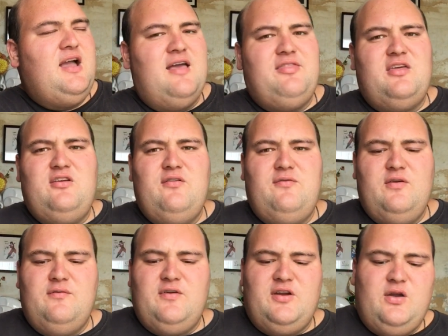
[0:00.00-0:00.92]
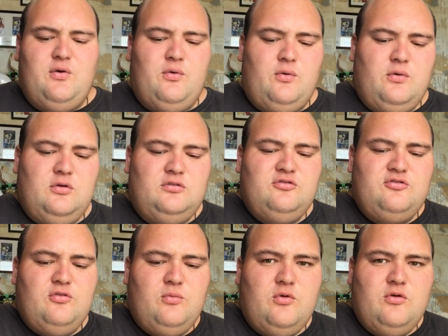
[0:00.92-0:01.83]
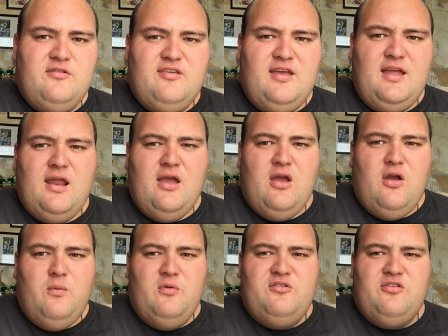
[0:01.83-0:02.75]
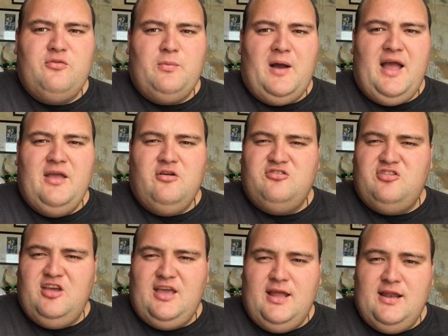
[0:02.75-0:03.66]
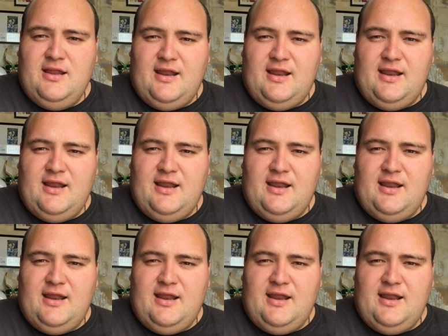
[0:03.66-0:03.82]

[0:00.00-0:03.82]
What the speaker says: I think you feel very called towards it, which is why you're checking it